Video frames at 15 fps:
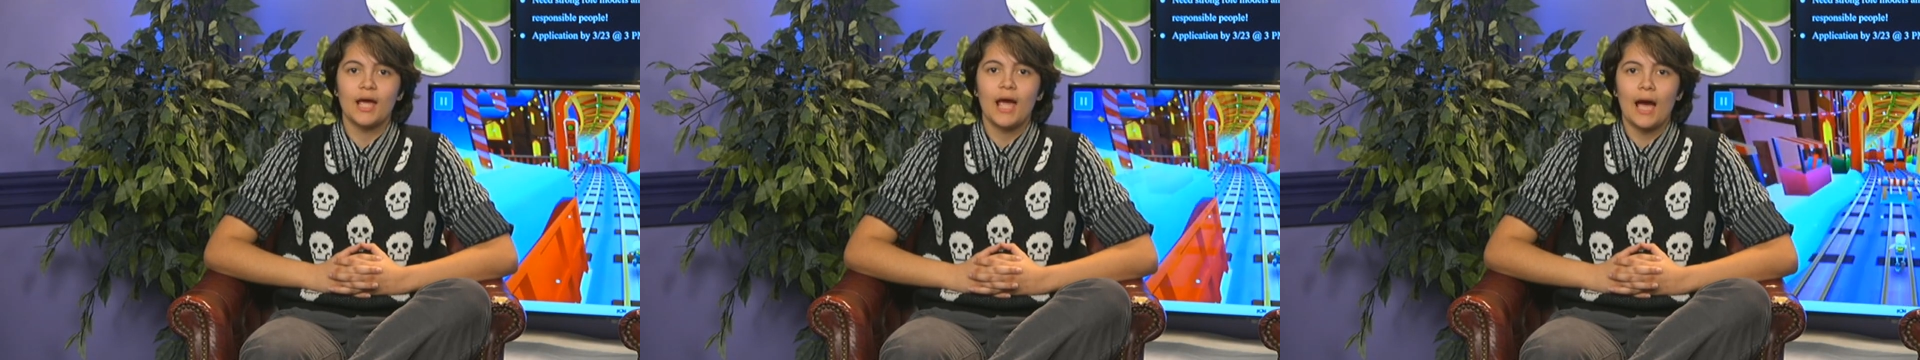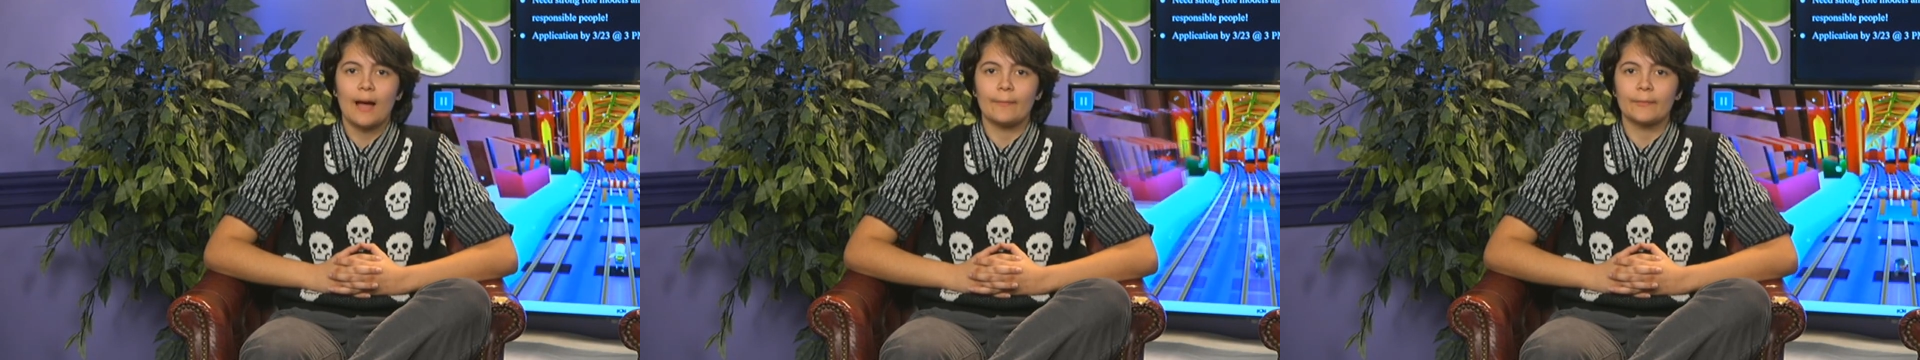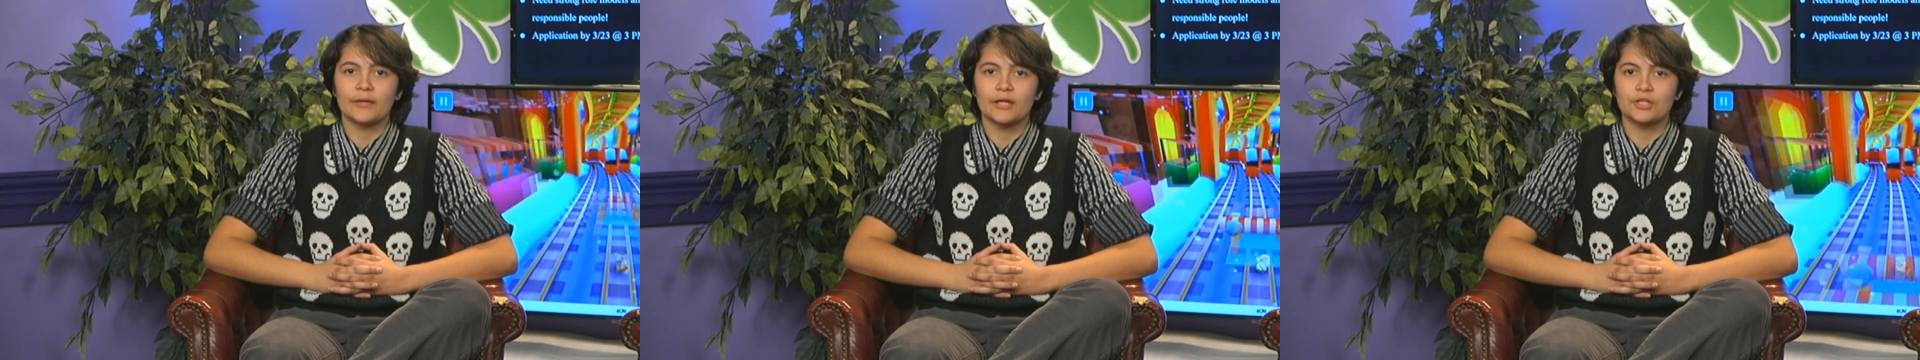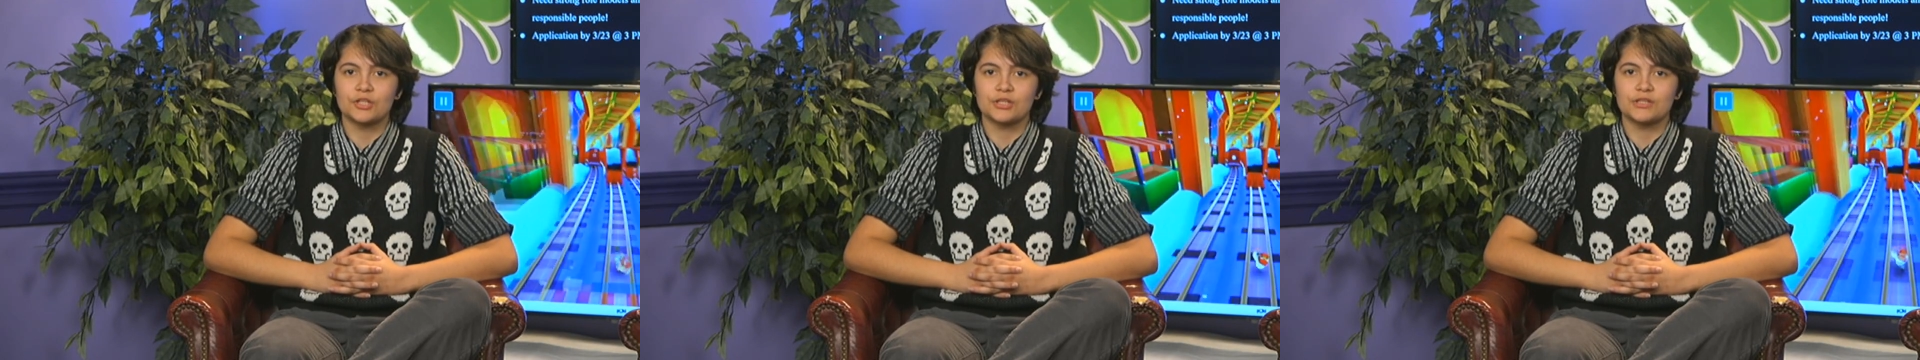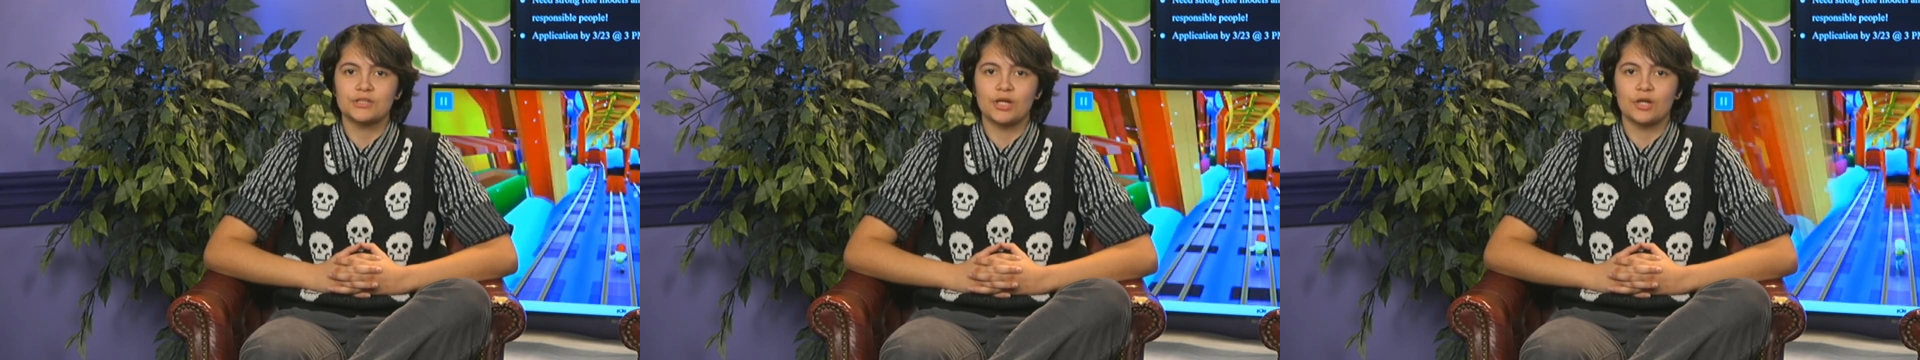
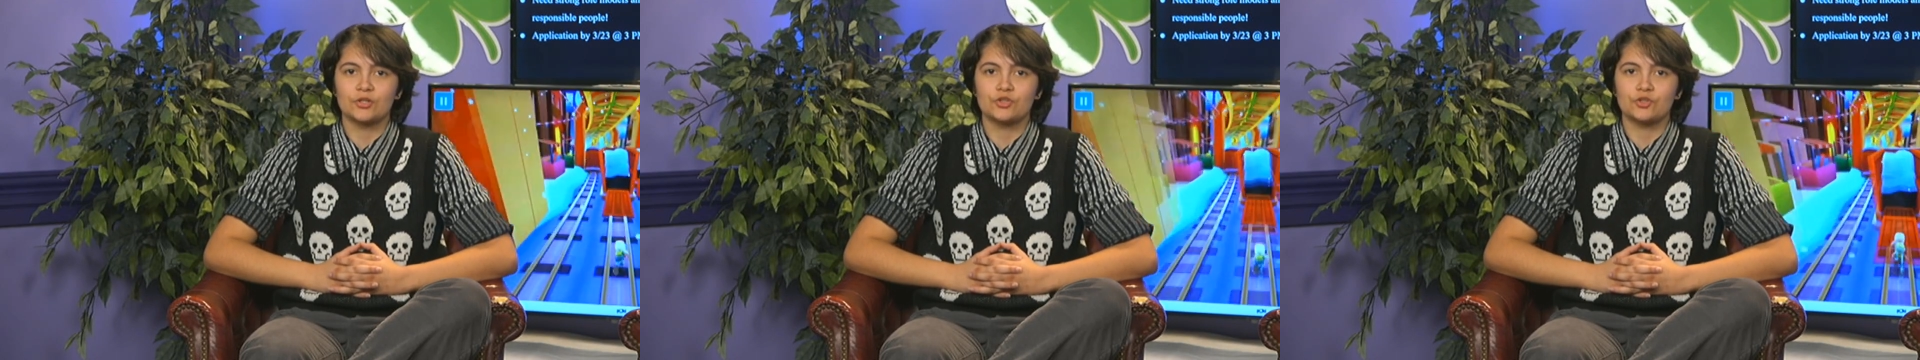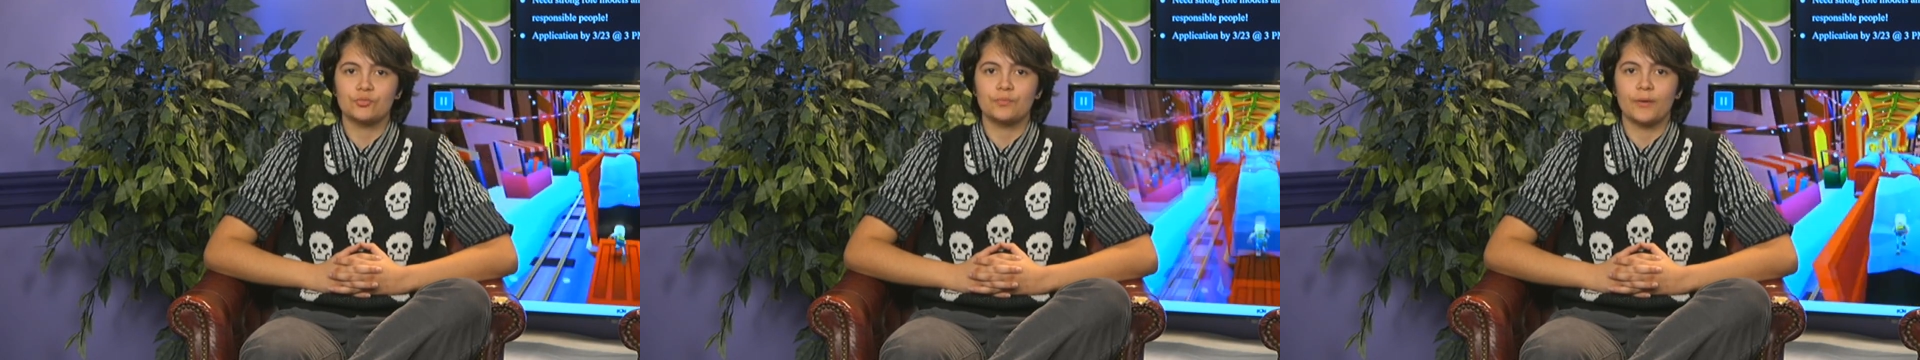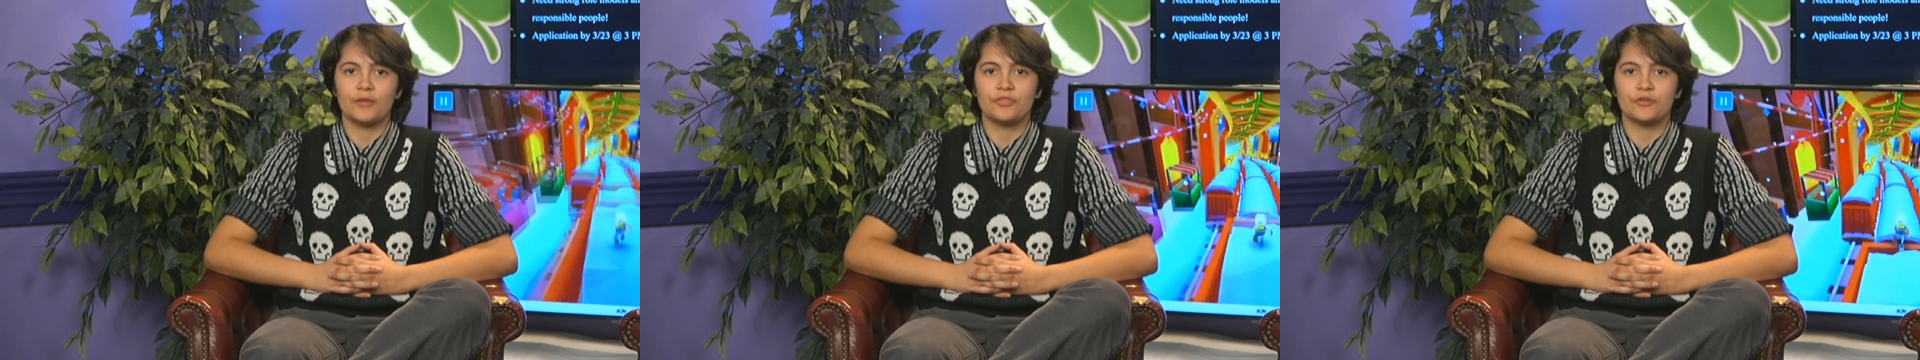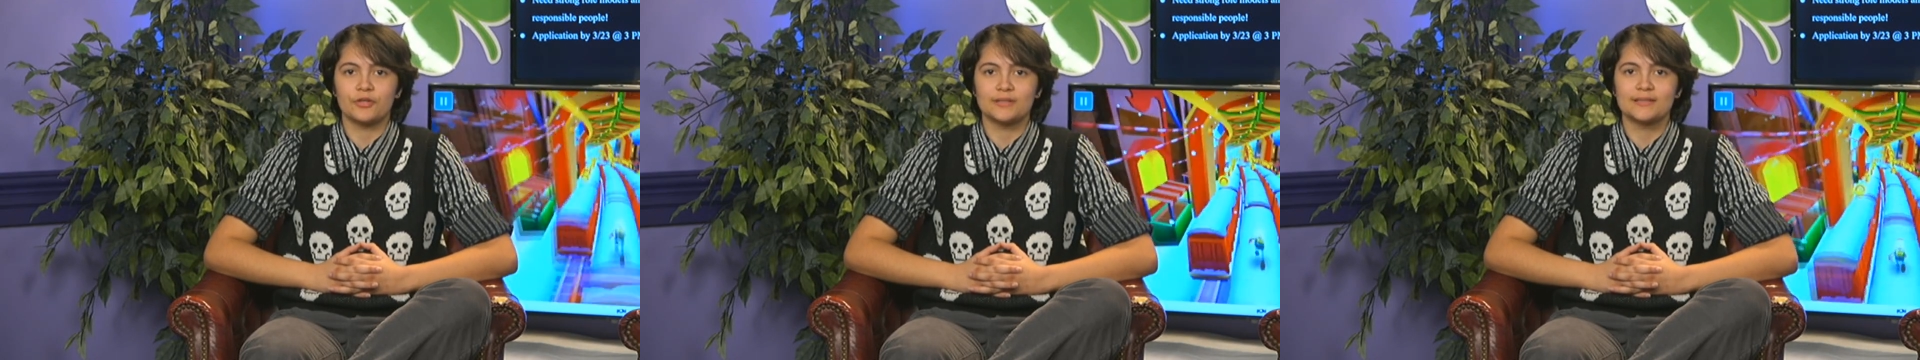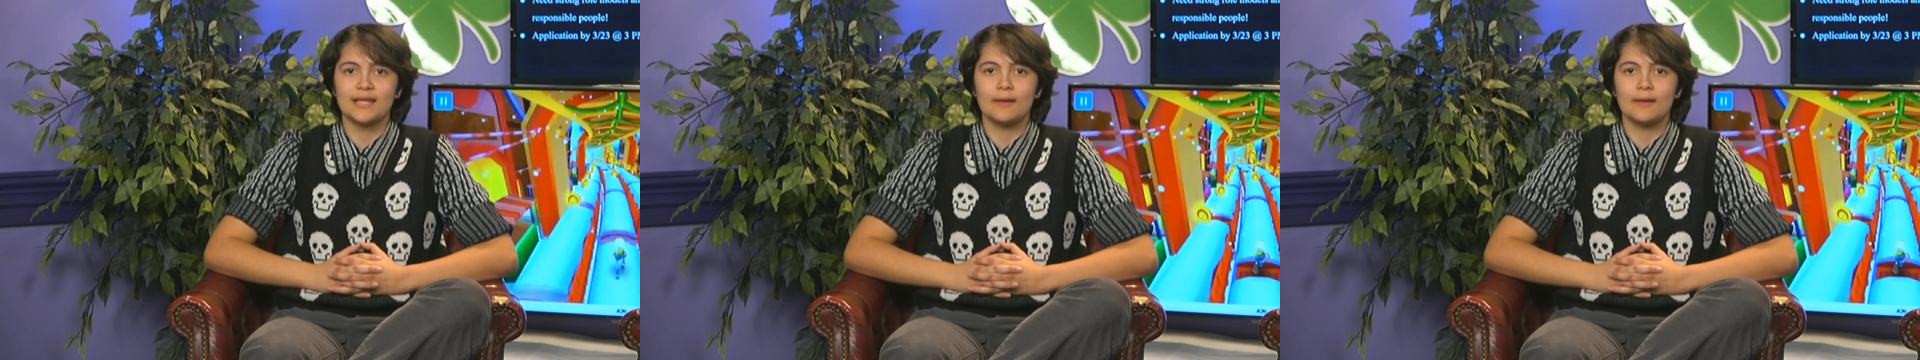Applications are due by Thursday,